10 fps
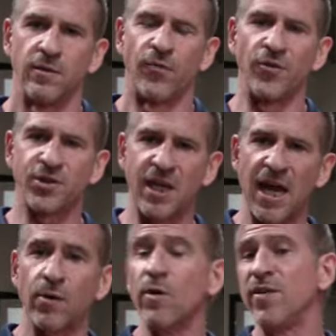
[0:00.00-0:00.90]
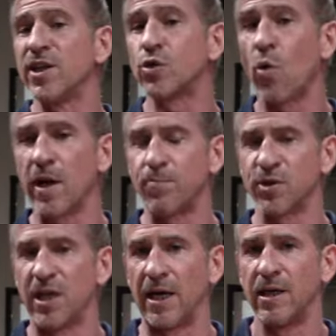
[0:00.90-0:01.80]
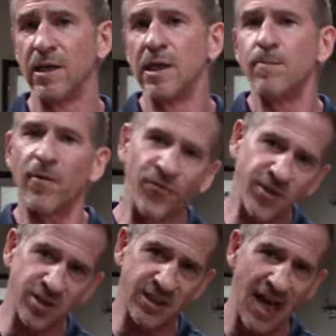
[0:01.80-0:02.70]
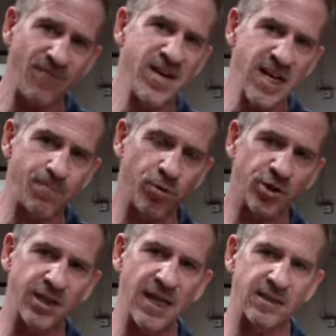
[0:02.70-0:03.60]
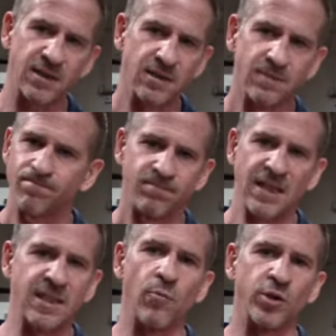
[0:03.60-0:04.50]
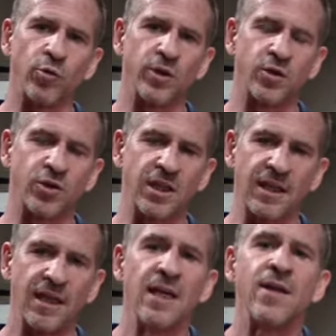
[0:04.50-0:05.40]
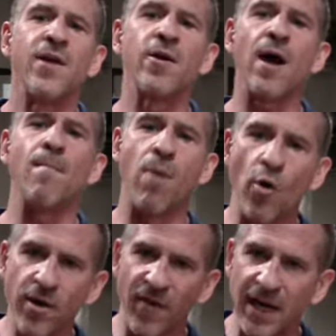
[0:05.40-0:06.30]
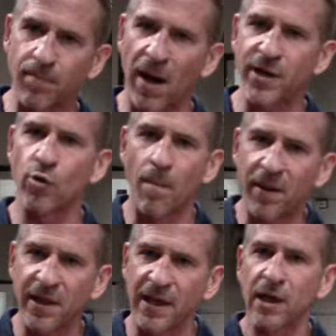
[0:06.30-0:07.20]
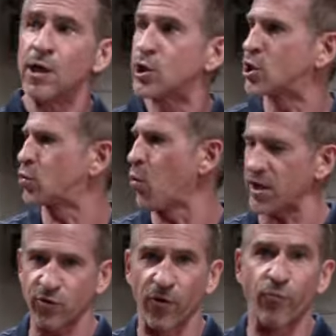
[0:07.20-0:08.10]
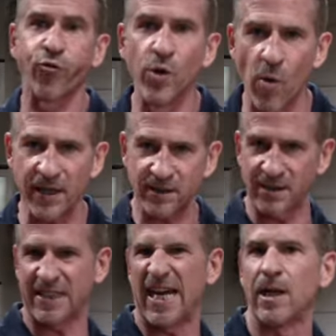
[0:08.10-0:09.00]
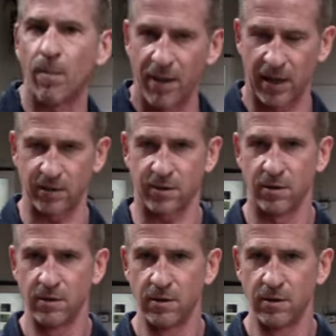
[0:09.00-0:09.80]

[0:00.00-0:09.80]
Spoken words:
for the 10 or even the 20%. But for the 70%, that's not what they're interested in. They're not motivated by your ability to switch from free weights to kettlebells,